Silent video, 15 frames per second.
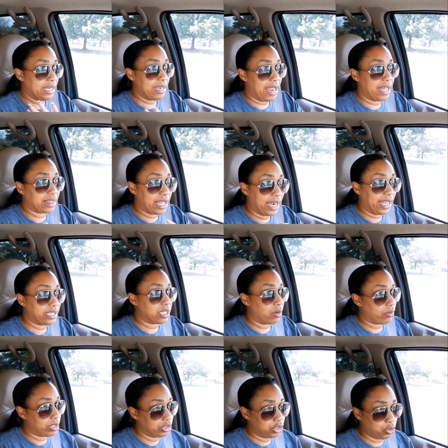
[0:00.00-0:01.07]
not that I
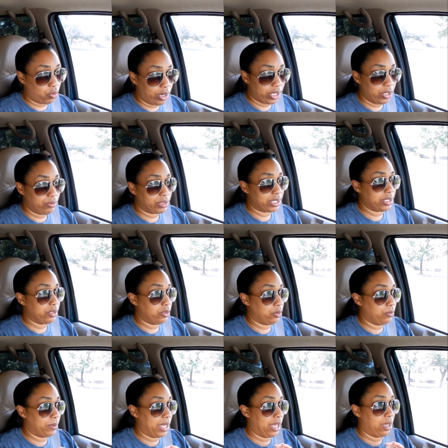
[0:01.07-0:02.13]
don't enjoy
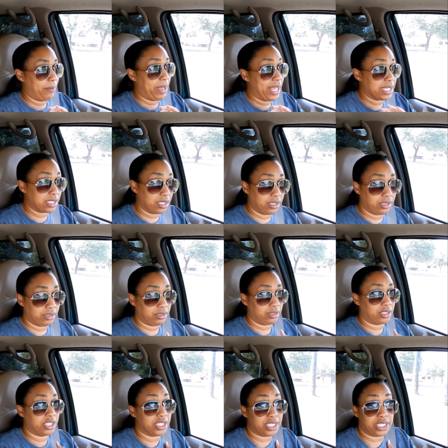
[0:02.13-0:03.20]
YouTube um, as a
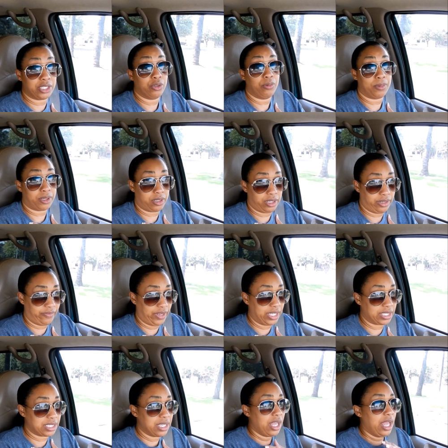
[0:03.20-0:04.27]
consumer of
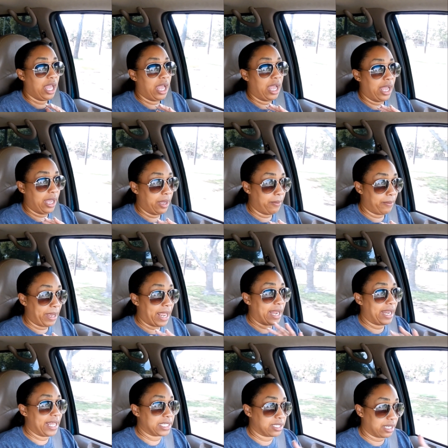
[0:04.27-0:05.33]
it um,
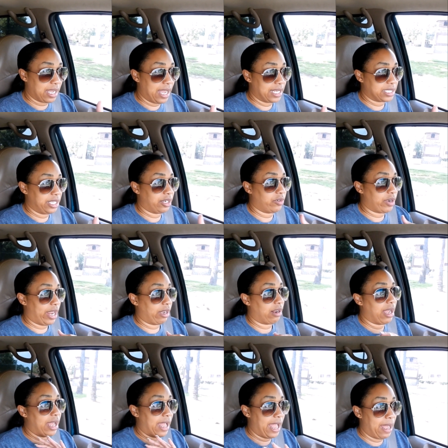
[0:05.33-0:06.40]
and as a content creator
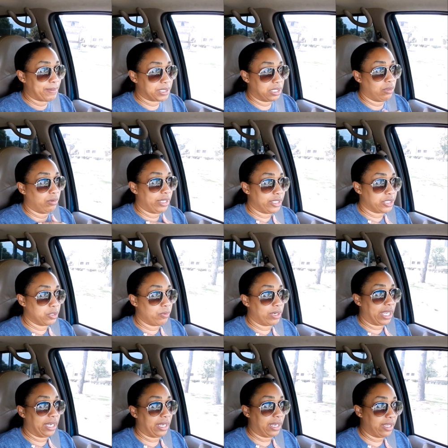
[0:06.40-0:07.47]
I absolutely do
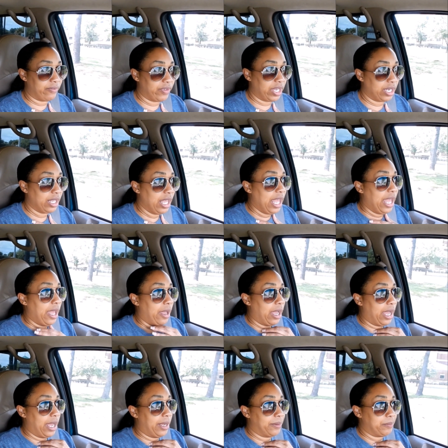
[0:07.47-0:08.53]
and I love it
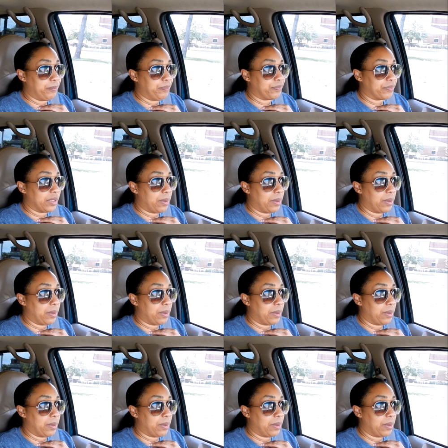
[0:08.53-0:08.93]
um,